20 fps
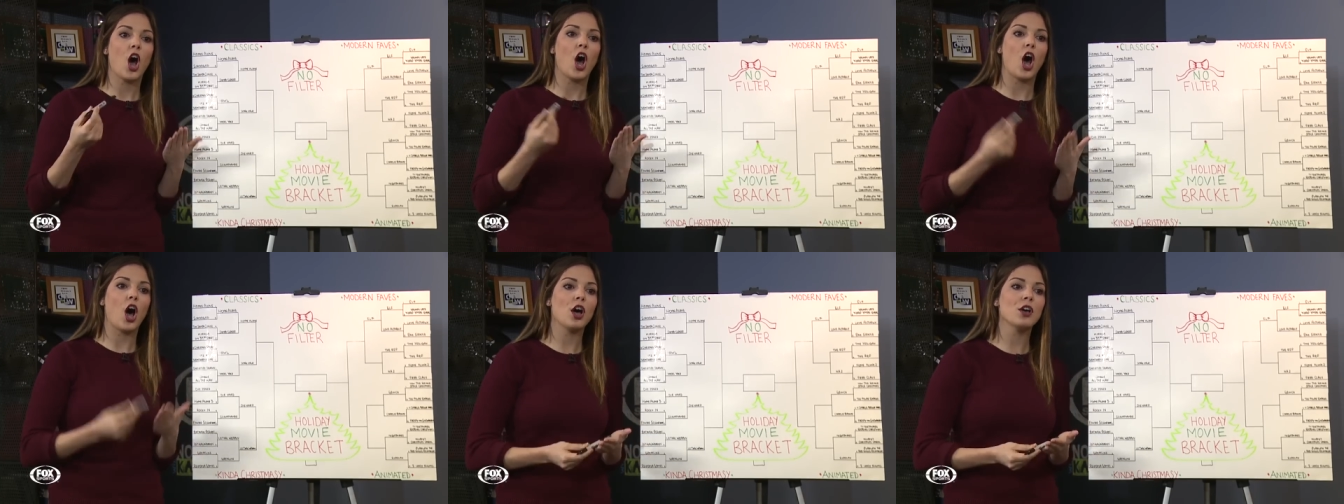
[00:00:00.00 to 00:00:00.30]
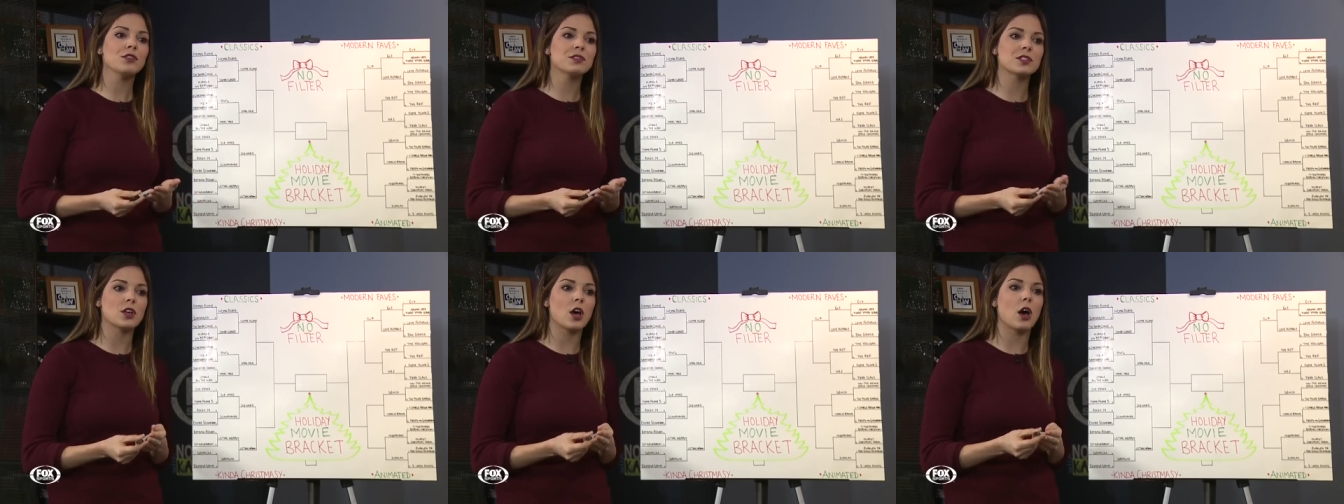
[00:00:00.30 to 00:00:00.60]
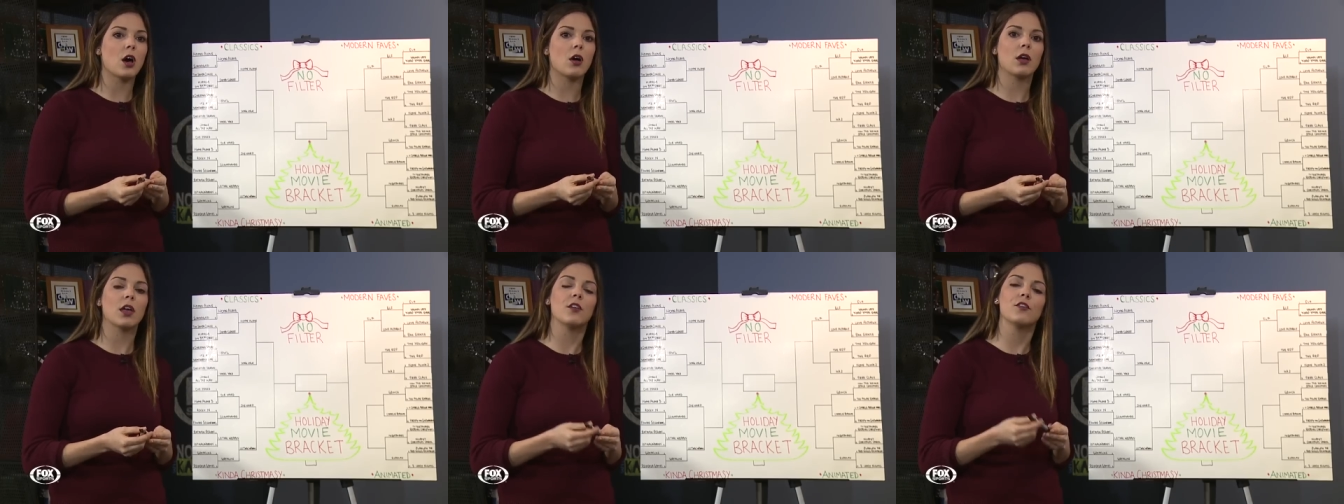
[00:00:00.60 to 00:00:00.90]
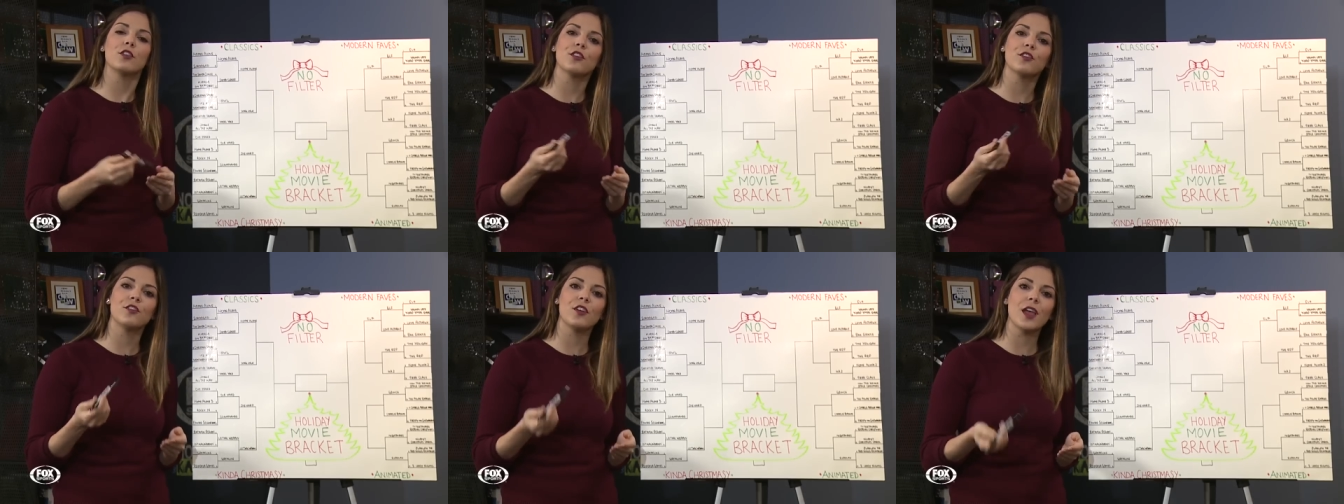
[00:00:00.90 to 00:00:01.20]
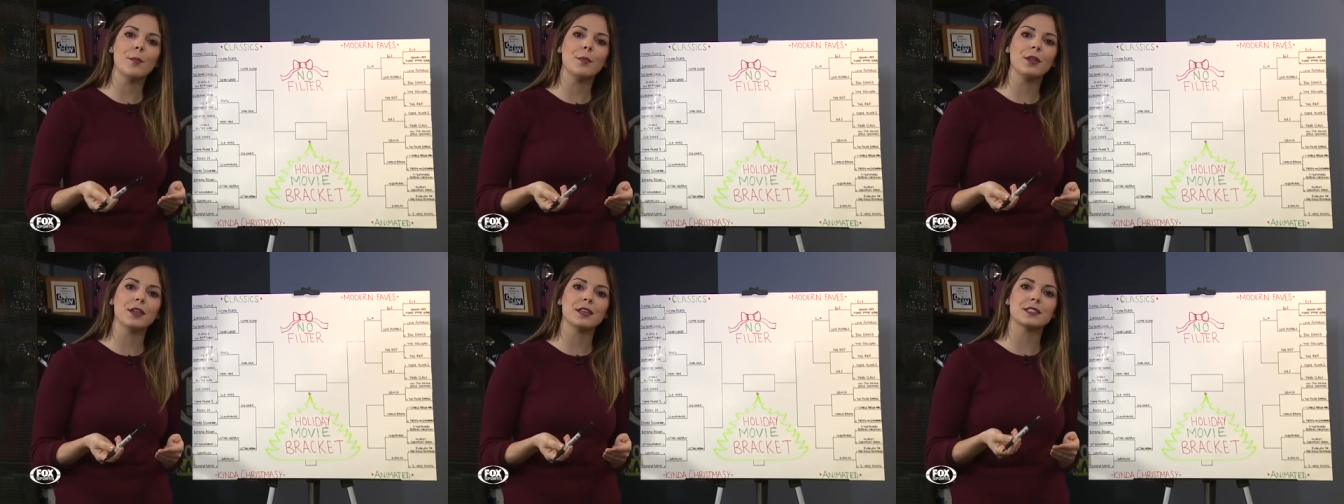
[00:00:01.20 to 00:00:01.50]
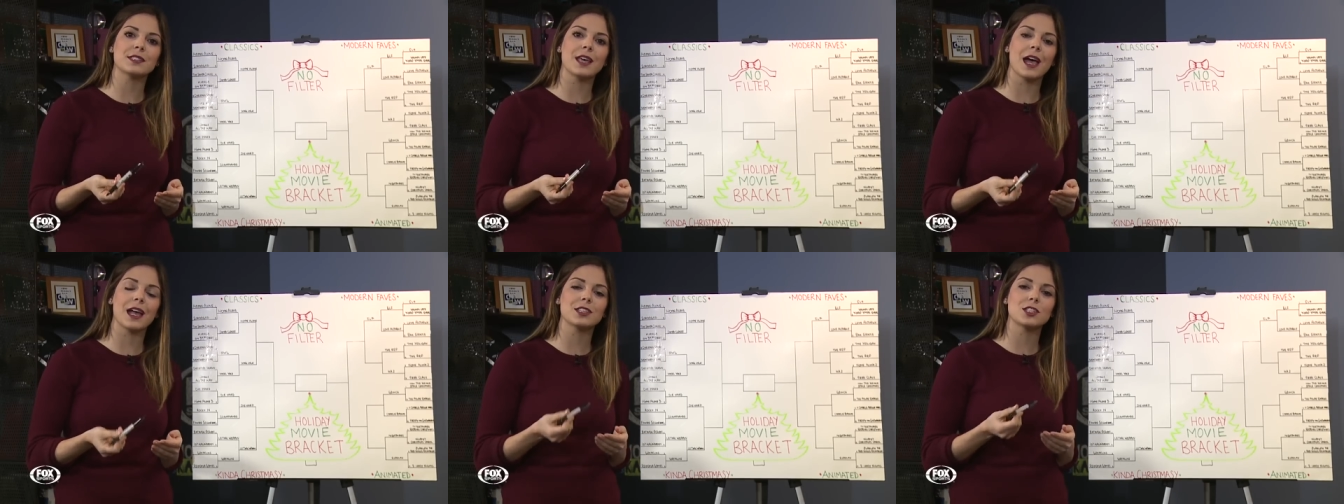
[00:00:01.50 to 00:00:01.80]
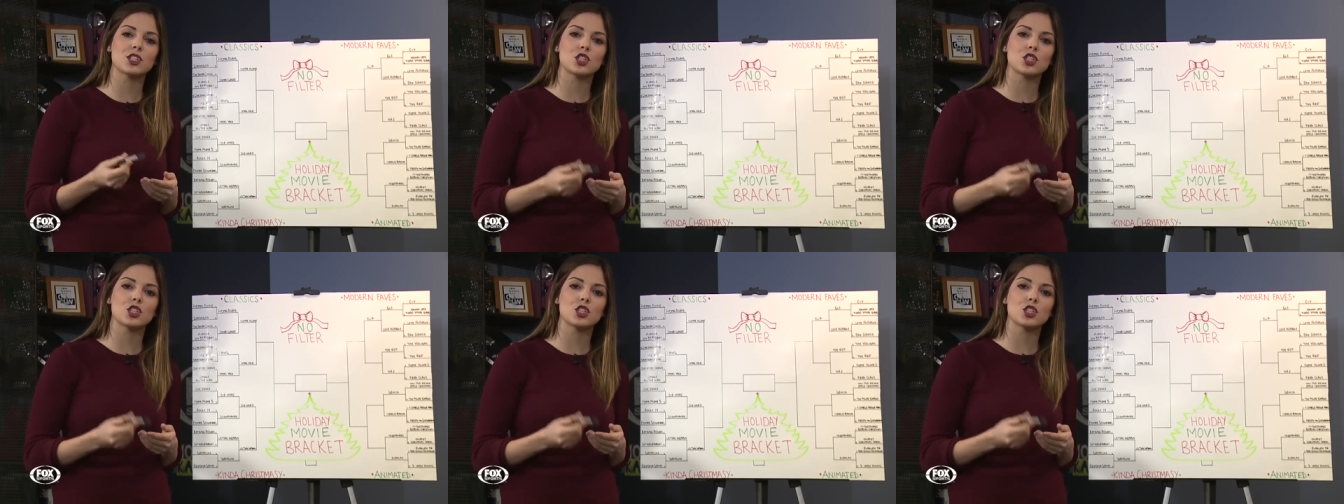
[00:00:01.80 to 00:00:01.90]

Also, if your family is that